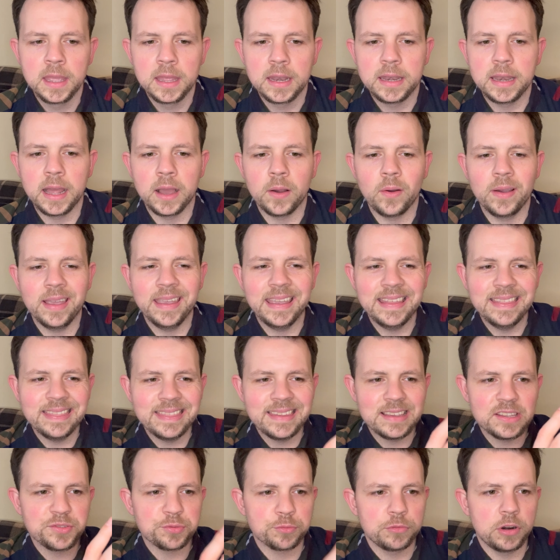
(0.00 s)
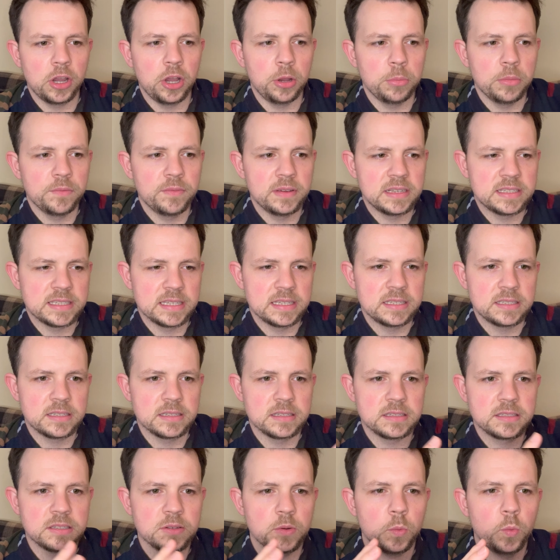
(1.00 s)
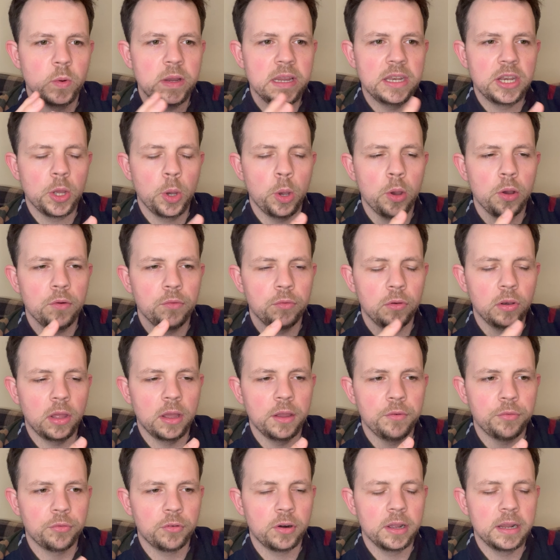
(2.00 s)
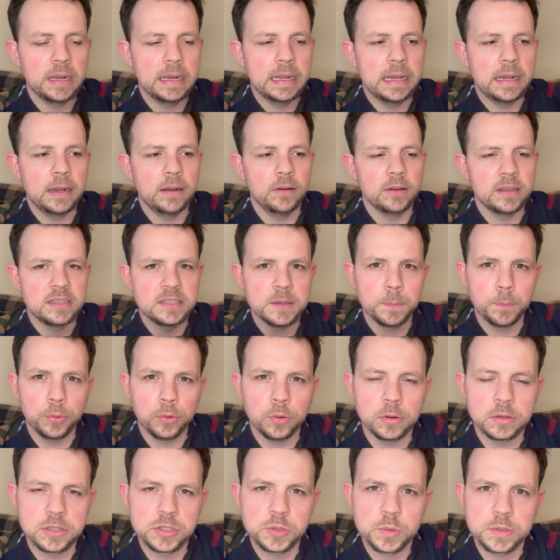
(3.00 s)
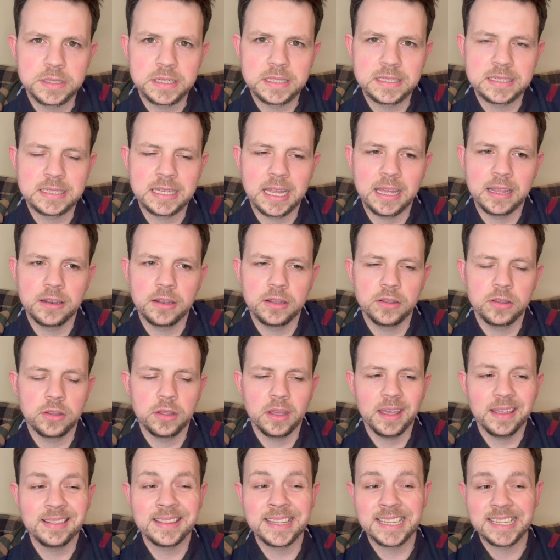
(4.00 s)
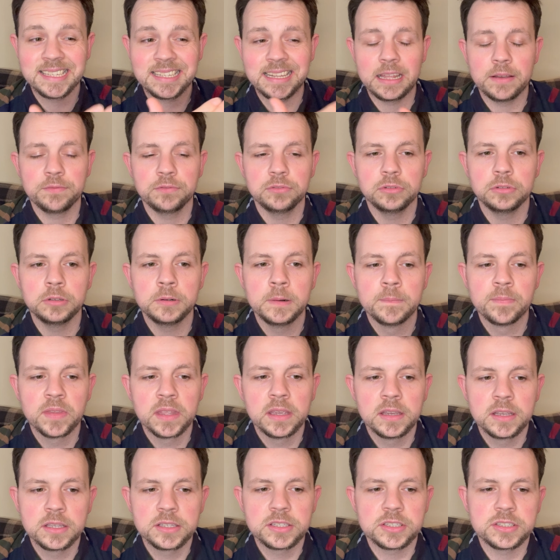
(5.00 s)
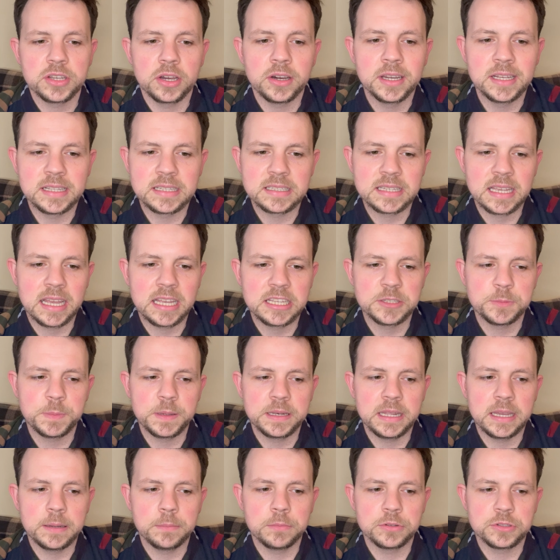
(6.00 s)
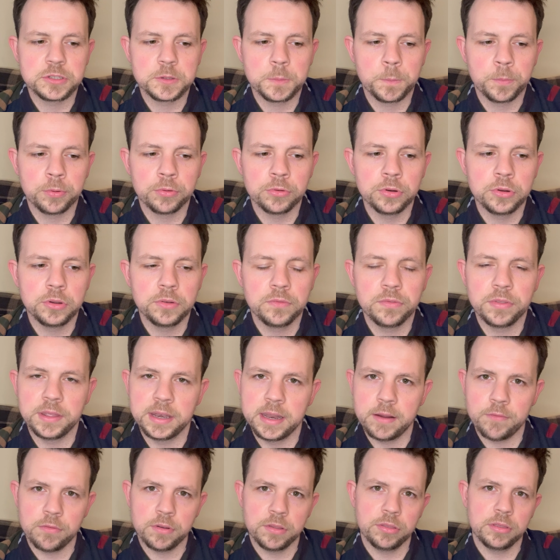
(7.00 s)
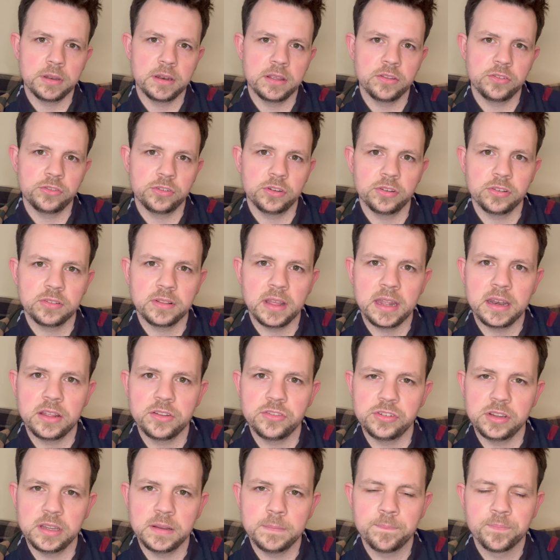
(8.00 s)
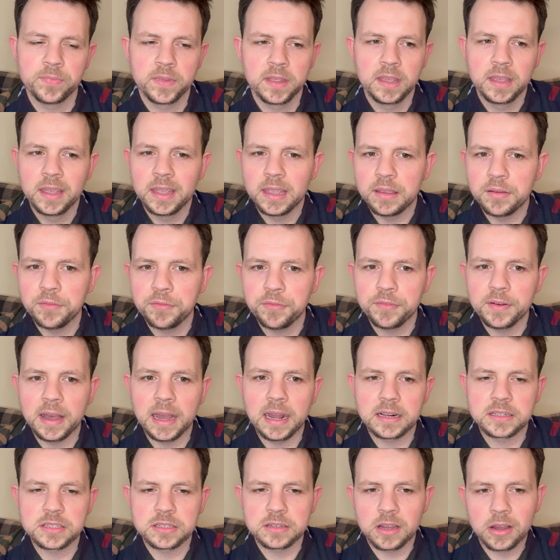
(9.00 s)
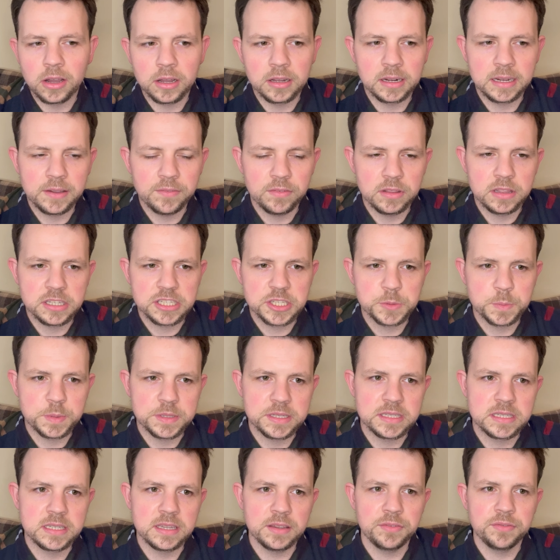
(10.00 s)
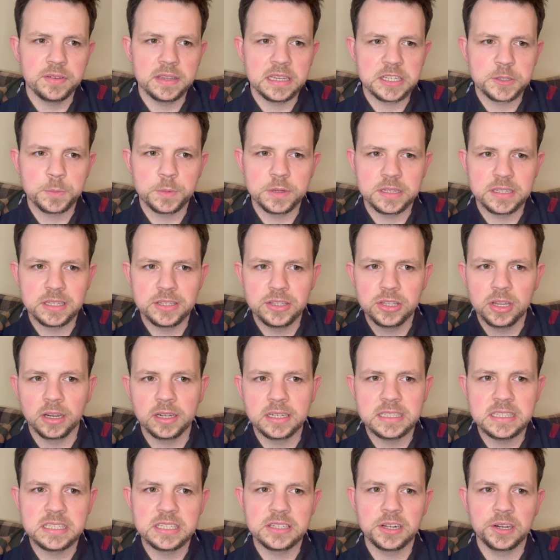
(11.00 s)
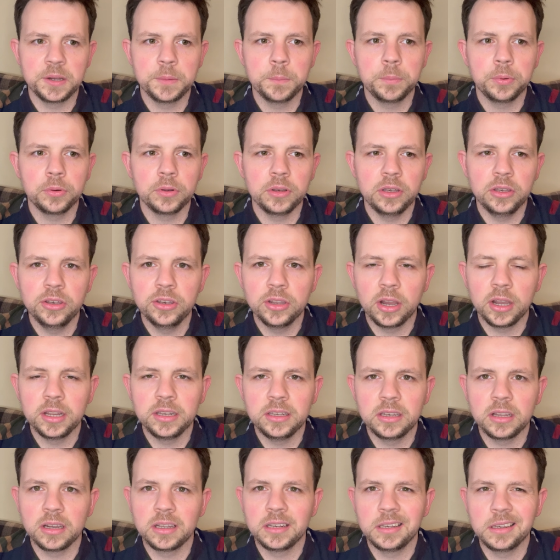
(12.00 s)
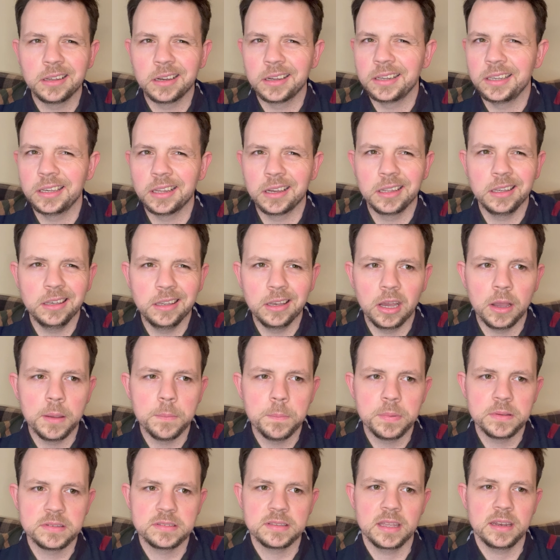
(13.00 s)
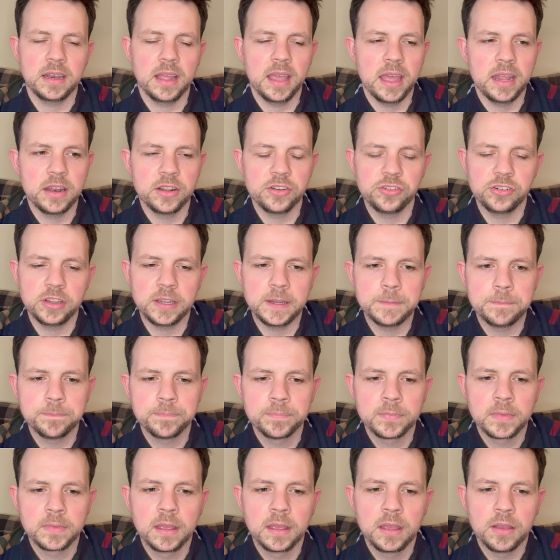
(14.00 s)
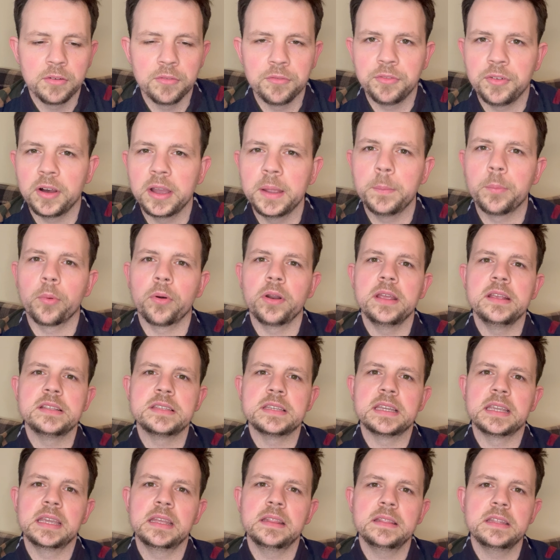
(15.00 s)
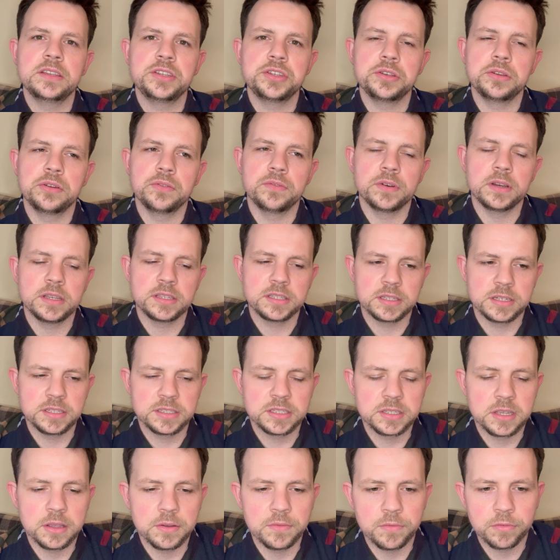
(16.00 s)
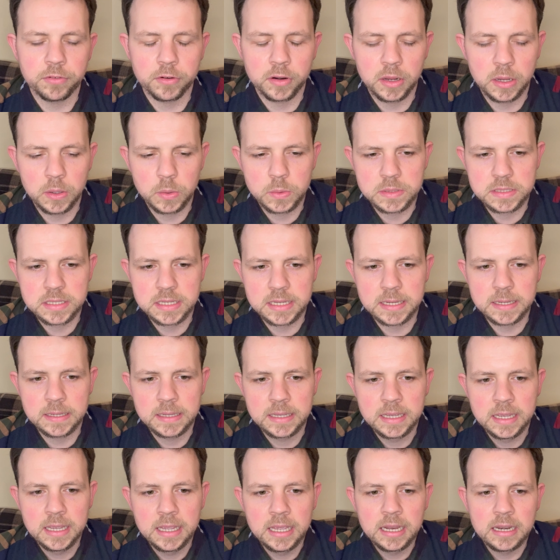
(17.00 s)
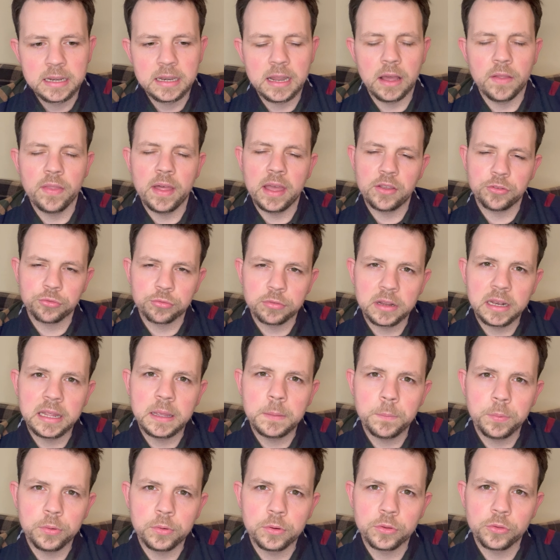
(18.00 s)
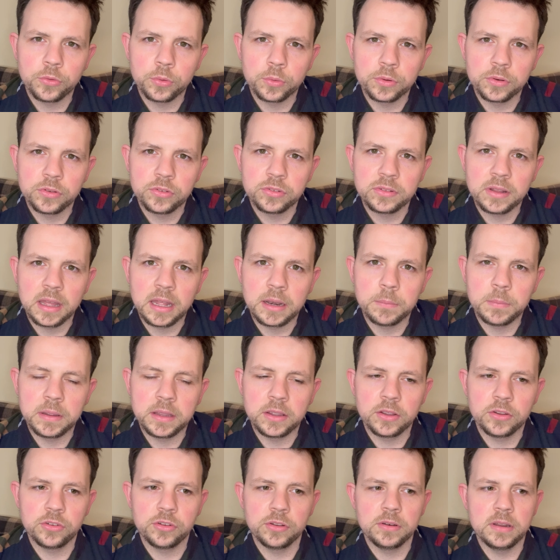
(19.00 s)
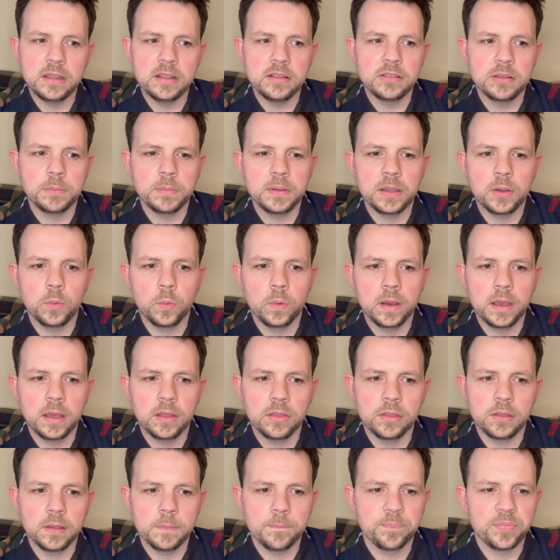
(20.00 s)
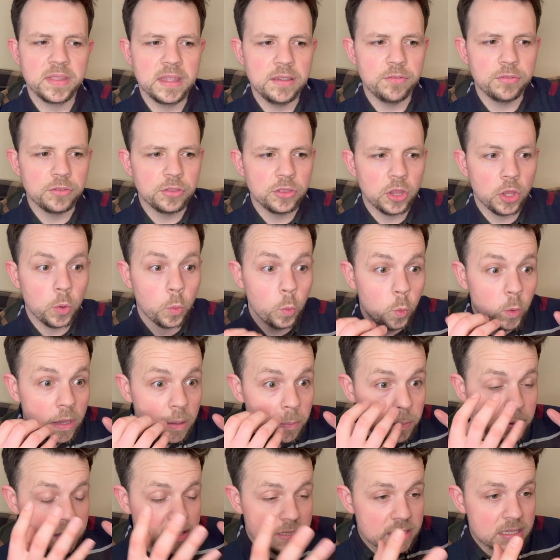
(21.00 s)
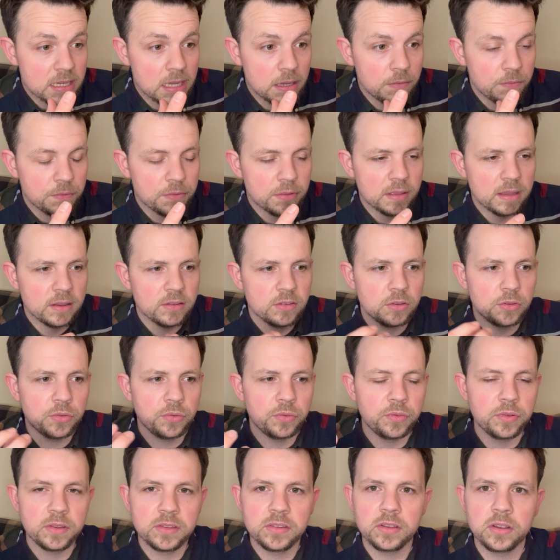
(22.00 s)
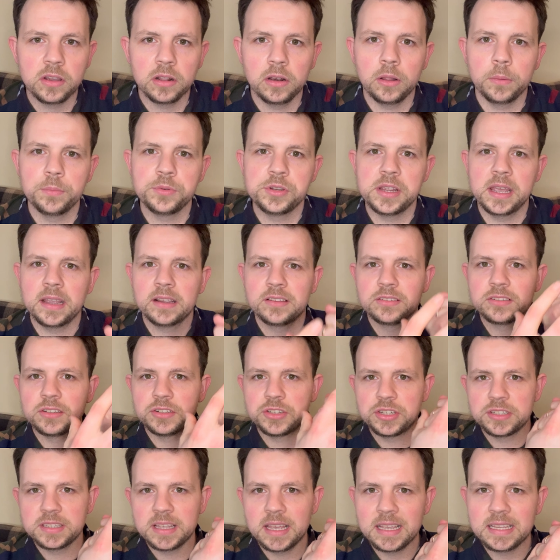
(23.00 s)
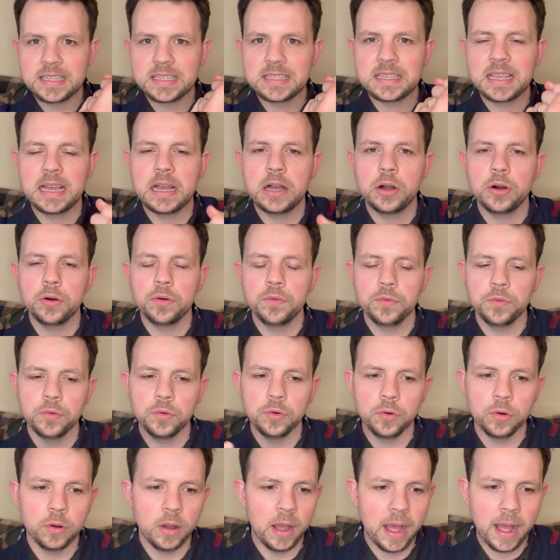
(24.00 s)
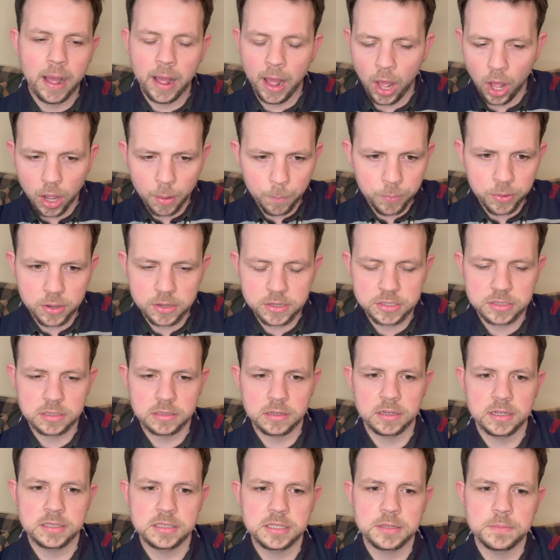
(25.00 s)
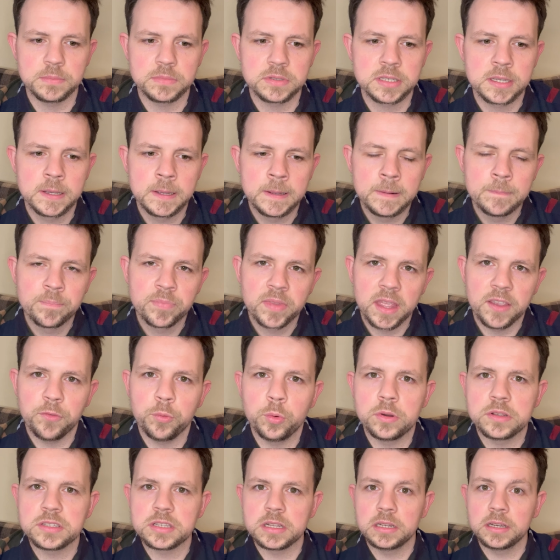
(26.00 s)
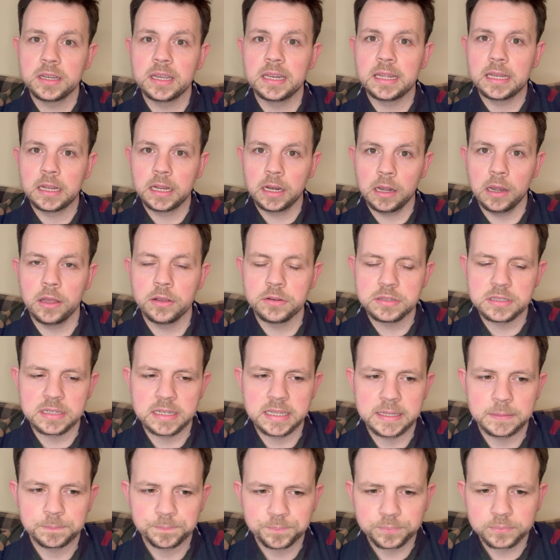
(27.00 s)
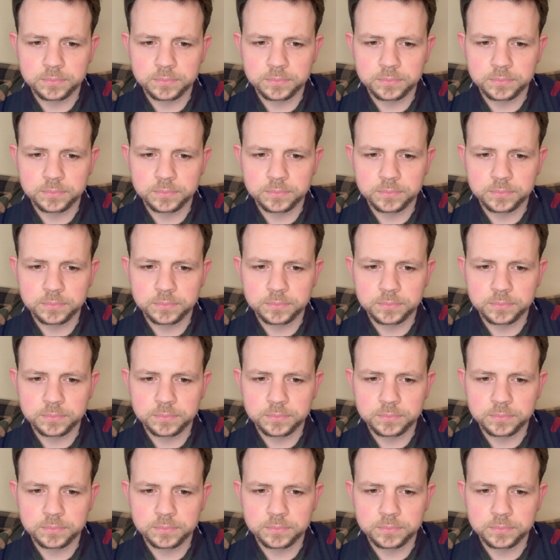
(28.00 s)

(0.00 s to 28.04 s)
Now, in this realm of existence that we know of life right now, it's important to understand that at this level, science has been able to prove that everything is just energy. In fact, I can't give you the specifics, but it's 99.99999% energy vibrating in this universe at a certain frequency. Now, that's really important to understand because you need to be aware that even though we perceive things as physical objects such as ourselves or our personal items, if we were to look at it closely,